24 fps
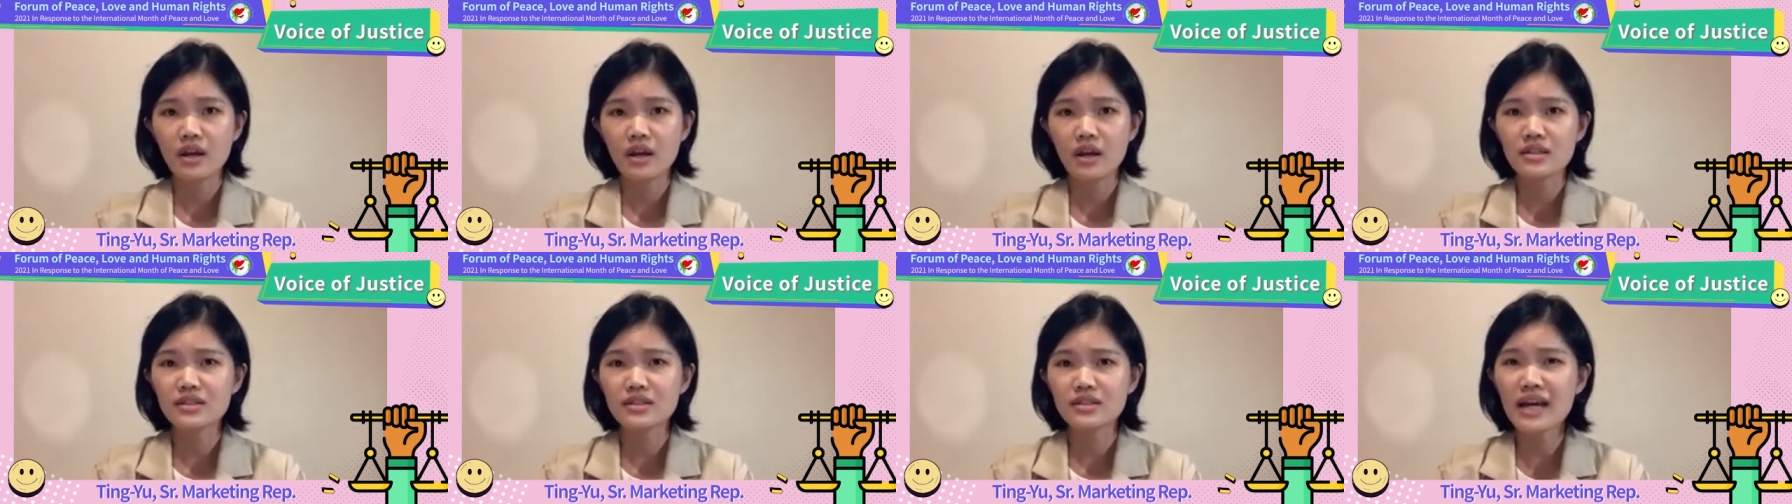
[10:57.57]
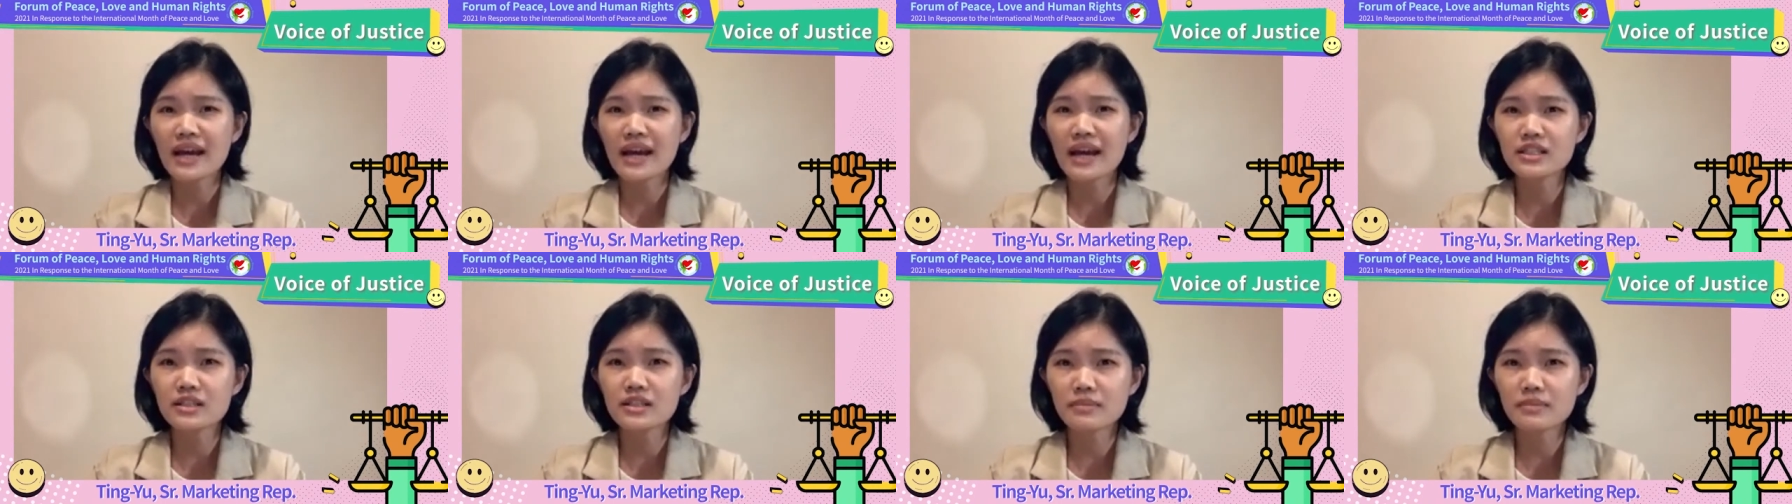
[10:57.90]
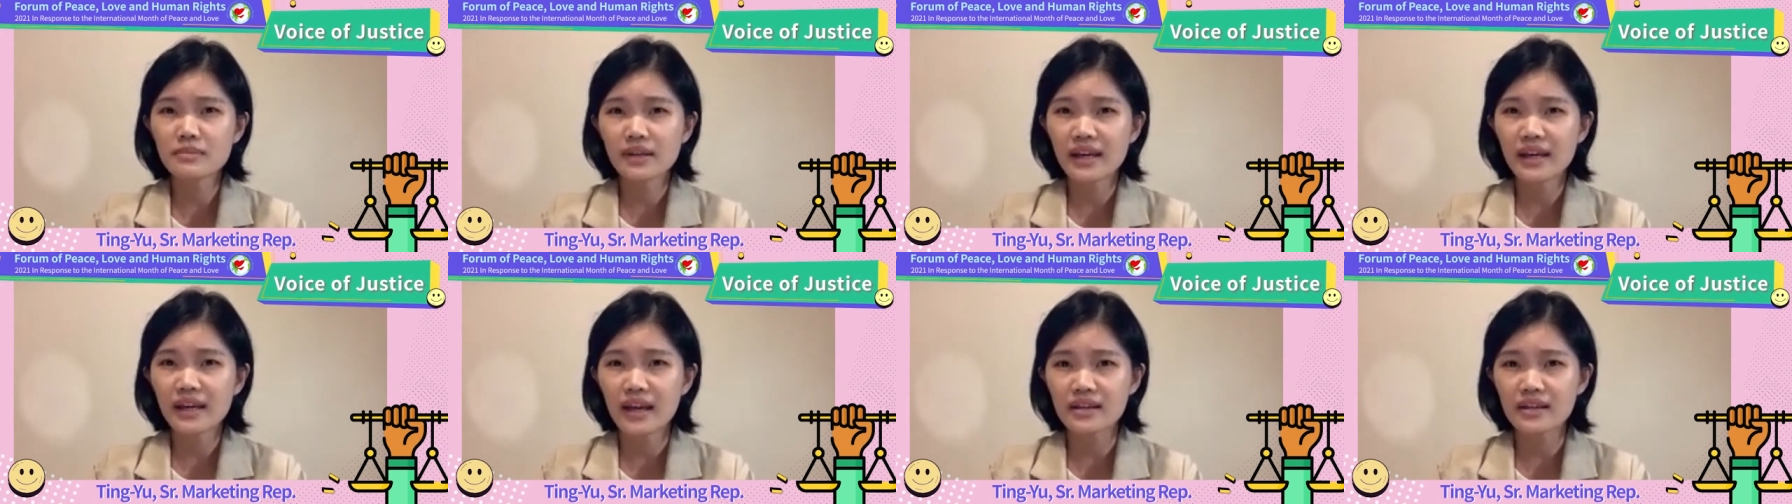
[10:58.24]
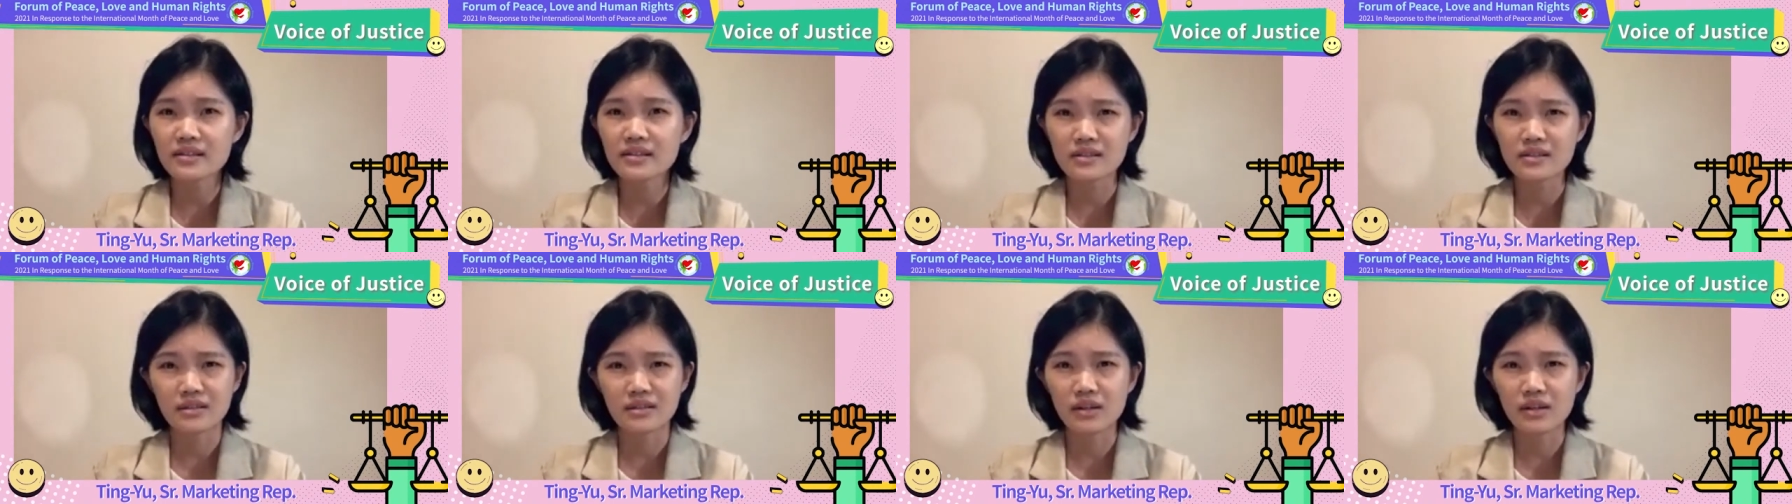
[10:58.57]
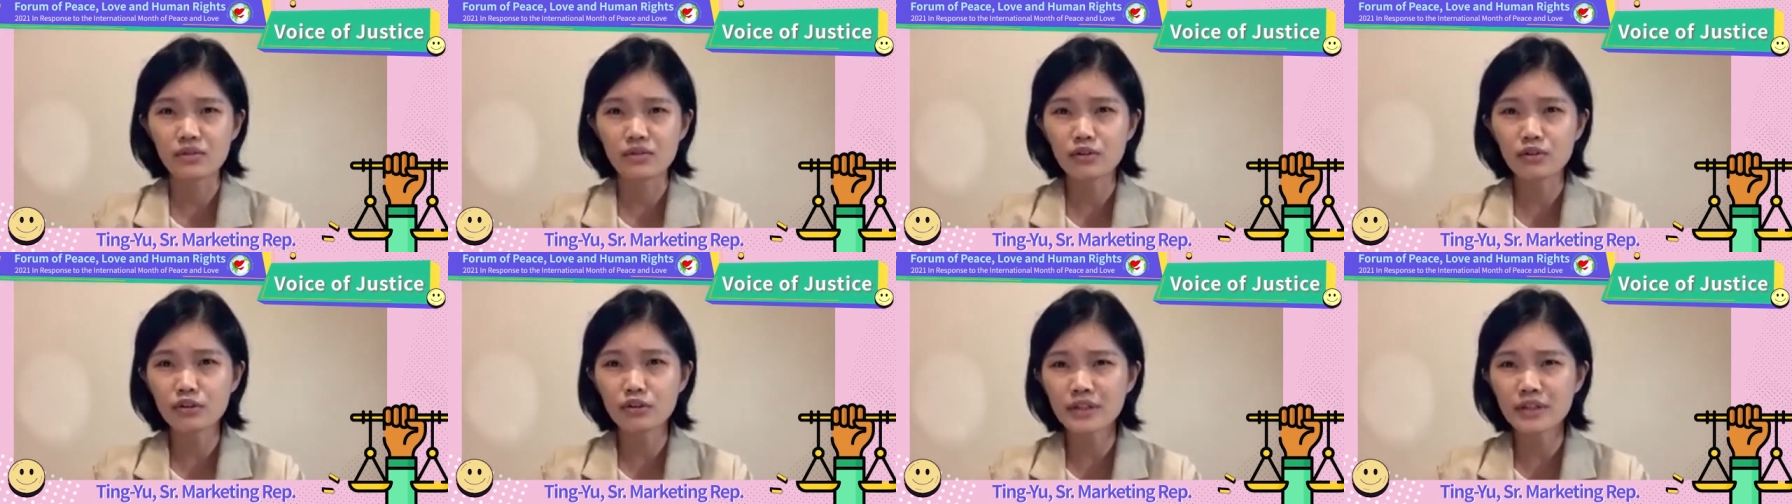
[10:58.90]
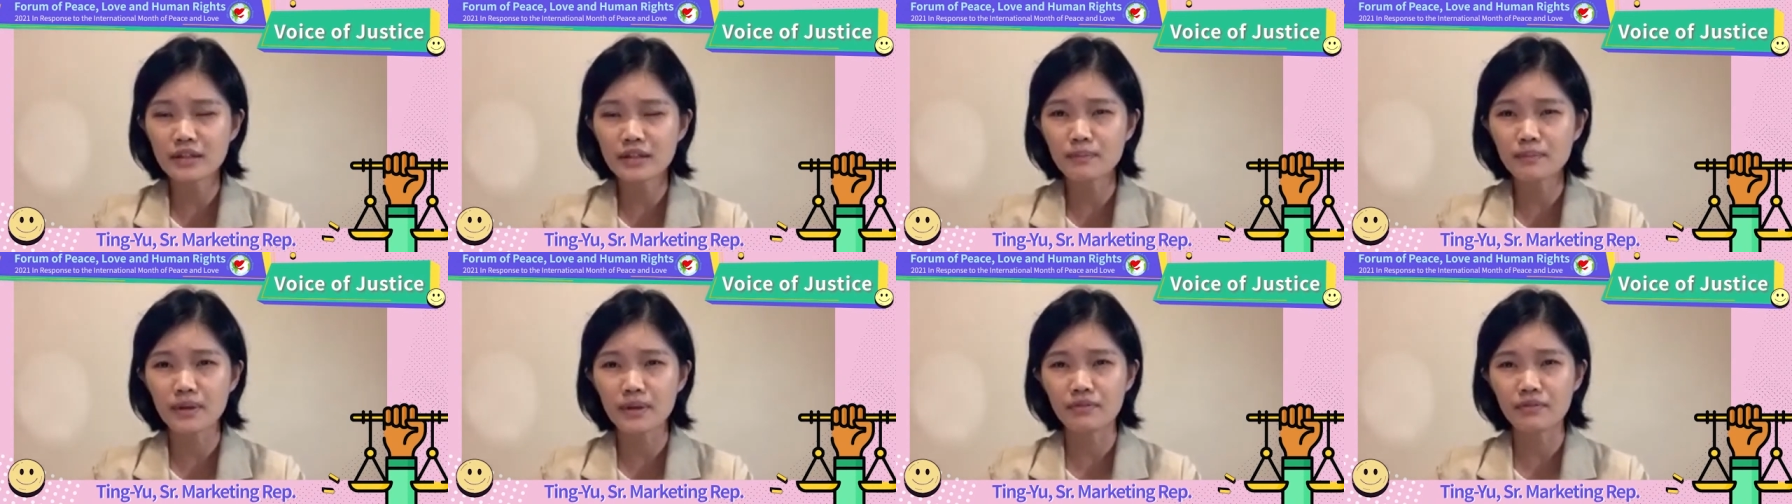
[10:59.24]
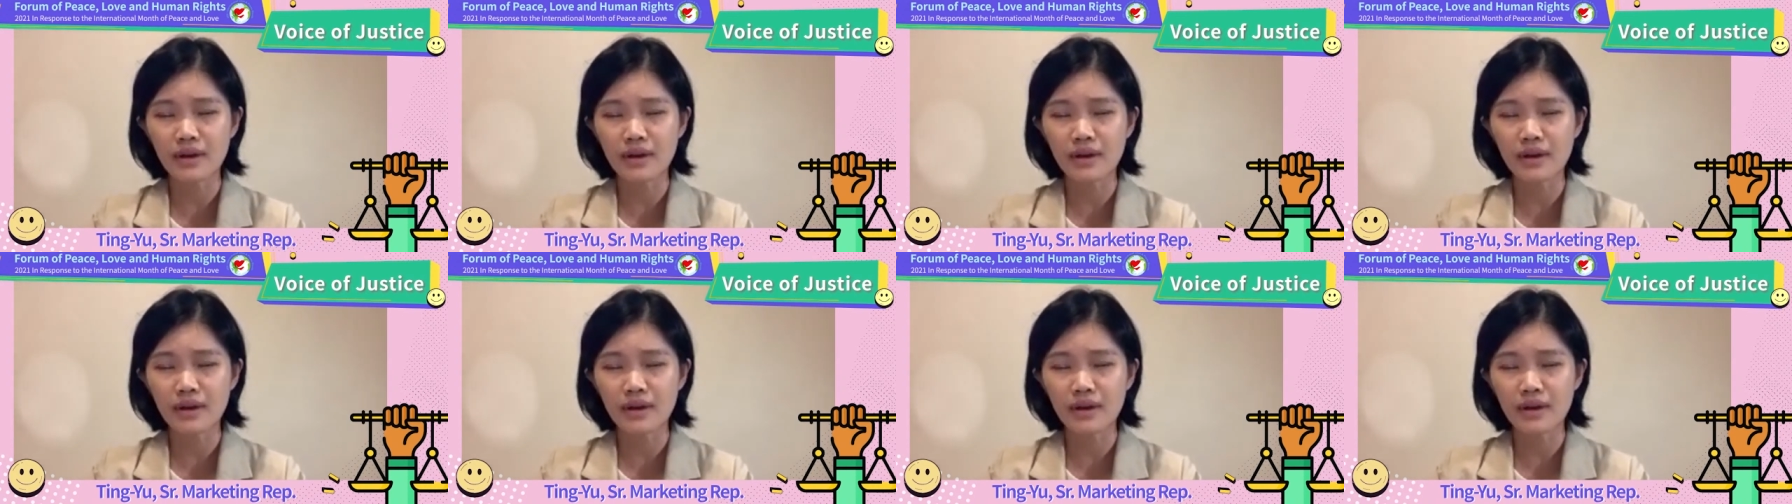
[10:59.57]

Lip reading: the Tai Ji Men case still couldn't be